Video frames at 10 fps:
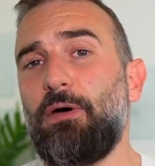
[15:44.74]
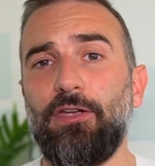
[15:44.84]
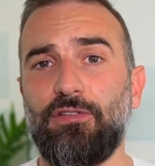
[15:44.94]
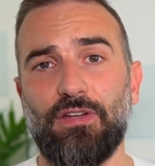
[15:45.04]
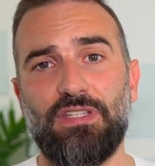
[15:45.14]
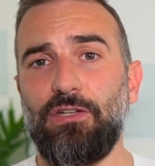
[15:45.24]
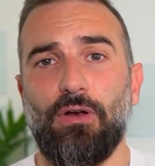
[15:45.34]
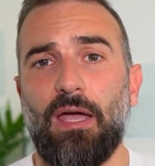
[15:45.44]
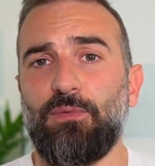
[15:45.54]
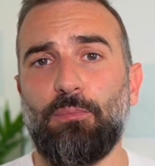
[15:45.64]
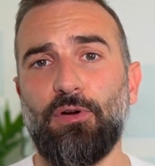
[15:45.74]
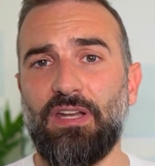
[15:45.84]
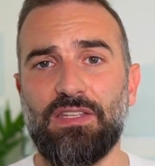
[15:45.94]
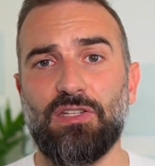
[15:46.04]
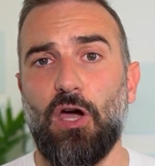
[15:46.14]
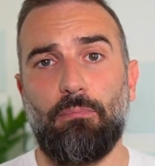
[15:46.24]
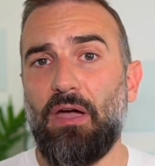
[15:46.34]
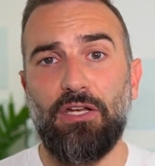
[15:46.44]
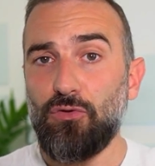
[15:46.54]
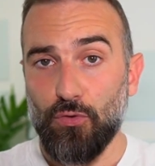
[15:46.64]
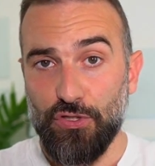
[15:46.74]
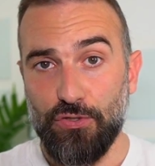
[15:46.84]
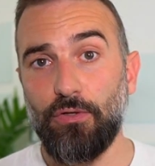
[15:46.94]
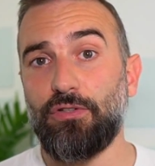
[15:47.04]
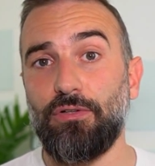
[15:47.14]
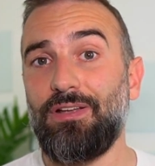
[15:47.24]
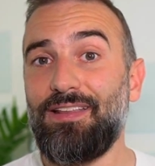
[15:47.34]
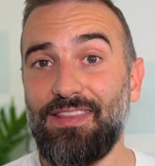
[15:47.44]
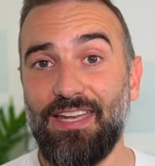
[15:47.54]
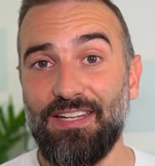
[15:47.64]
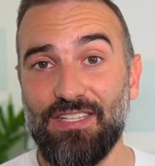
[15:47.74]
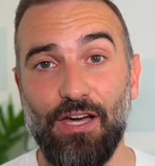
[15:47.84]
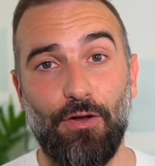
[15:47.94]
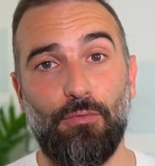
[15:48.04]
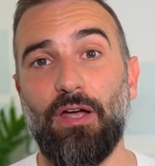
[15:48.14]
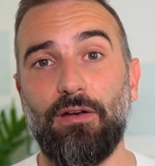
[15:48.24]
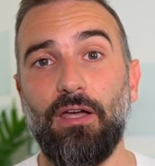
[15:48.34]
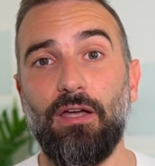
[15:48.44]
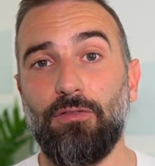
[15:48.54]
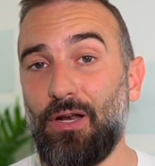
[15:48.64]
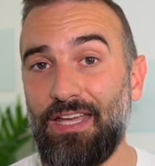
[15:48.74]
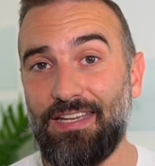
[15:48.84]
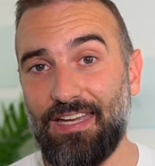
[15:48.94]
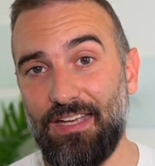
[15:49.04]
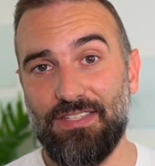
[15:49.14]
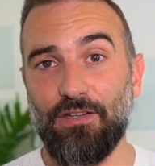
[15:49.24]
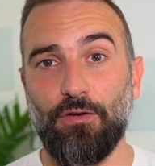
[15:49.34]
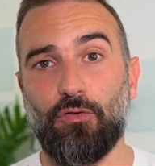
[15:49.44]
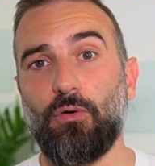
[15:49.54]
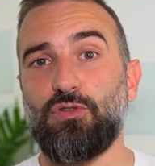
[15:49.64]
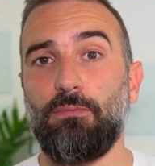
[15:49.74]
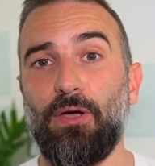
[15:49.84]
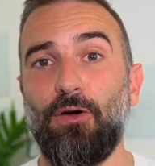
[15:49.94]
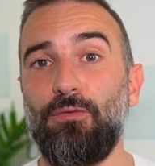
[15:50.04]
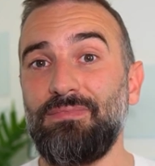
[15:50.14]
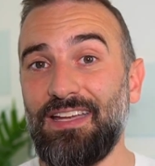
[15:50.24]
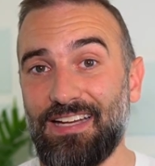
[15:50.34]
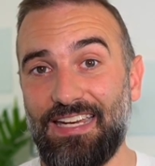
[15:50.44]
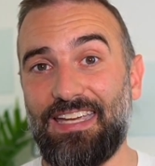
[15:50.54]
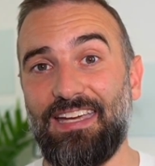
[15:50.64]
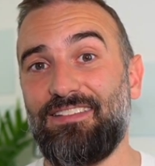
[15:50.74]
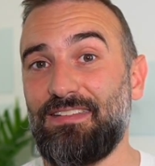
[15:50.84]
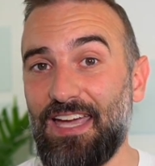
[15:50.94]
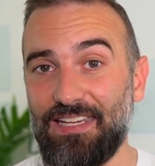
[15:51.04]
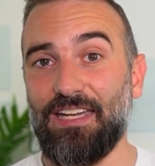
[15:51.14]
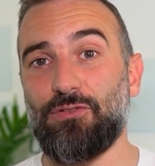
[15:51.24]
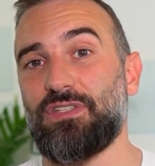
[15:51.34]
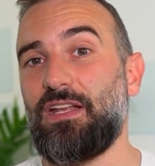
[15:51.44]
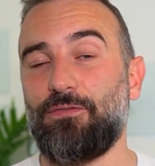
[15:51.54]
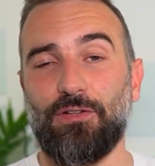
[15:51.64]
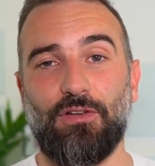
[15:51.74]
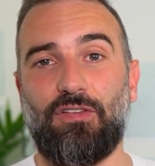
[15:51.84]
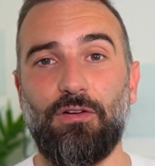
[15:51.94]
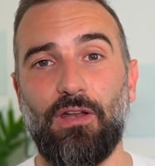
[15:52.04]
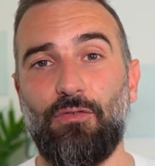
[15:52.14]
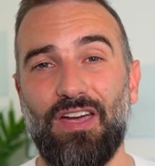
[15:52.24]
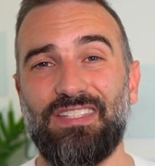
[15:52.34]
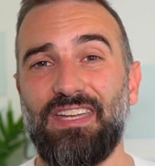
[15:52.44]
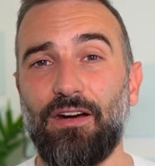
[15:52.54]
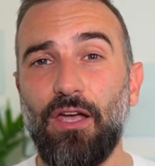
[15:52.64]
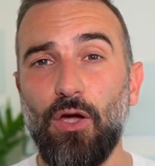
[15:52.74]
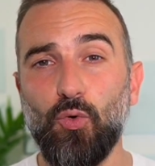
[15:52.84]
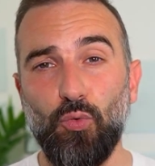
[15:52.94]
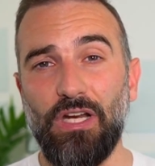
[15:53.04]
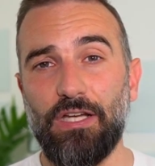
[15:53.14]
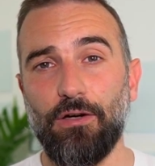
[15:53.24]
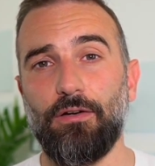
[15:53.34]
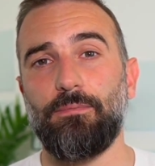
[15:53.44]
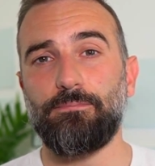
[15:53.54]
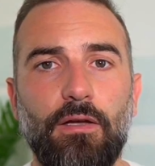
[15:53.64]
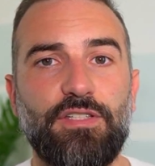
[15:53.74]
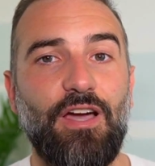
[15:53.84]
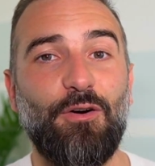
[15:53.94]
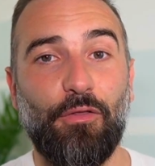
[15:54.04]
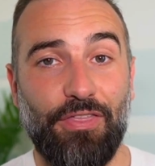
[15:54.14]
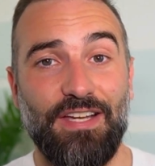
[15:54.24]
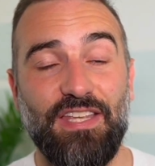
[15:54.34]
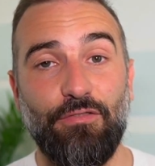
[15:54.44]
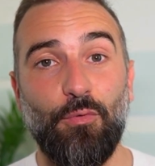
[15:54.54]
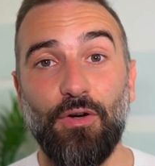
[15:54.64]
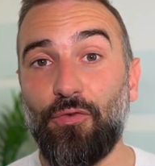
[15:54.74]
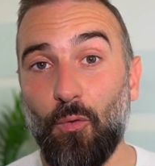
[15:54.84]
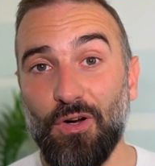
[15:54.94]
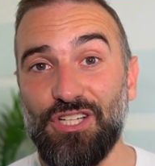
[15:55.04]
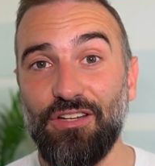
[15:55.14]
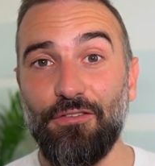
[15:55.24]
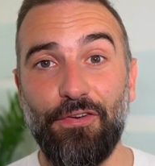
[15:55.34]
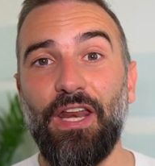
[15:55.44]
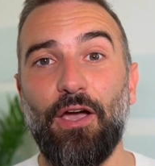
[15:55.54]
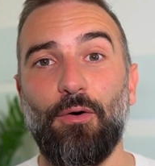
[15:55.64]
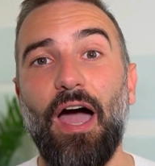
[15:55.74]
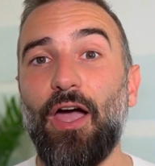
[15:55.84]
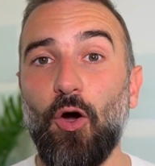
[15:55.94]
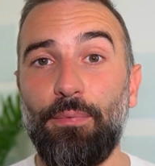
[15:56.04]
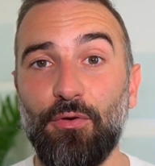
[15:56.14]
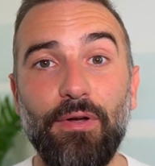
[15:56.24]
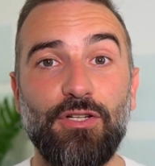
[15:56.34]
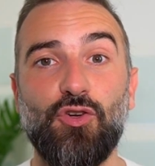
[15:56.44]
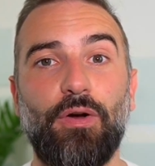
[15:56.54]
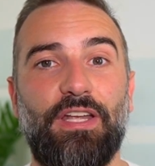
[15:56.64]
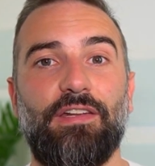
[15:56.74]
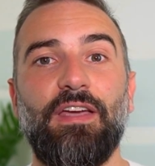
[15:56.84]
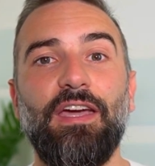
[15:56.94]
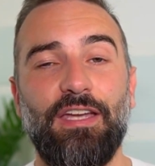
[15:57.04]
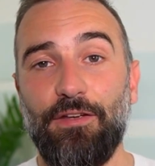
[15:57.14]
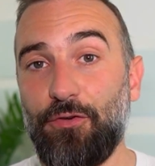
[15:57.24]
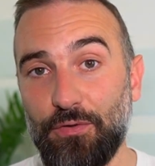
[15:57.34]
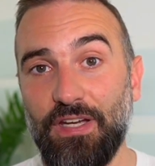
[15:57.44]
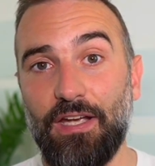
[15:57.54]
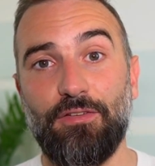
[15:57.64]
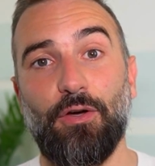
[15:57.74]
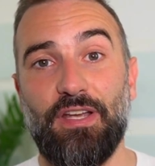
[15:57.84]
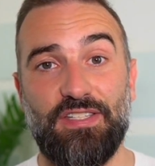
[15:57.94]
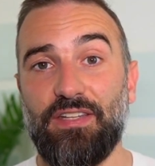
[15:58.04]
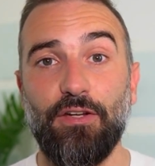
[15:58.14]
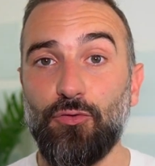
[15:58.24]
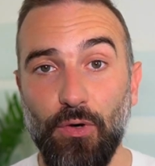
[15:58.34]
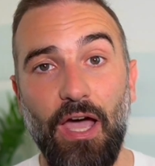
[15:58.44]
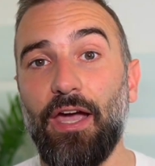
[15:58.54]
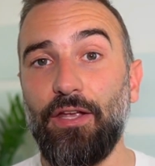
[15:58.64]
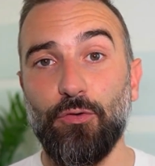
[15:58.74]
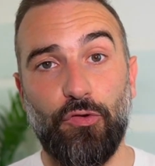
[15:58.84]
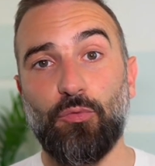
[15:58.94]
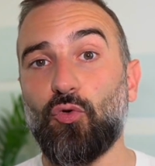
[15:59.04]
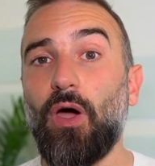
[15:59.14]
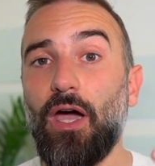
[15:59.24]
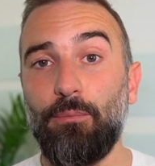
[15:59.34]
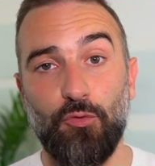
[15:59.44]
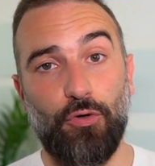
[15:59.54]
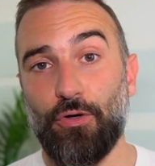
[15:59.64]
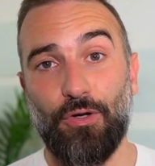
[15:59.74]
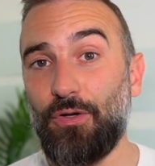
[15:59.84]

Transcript: buy a Tuxedo laptop or desktop and you're certain that it's gonna run. The link is in the description below, click it and get yourself a Tuxedo device there, really good. So, thanks everyone for watching the video, I hope you enjoyed it. If you did, don't hesitate to like, to subscribe, to turn on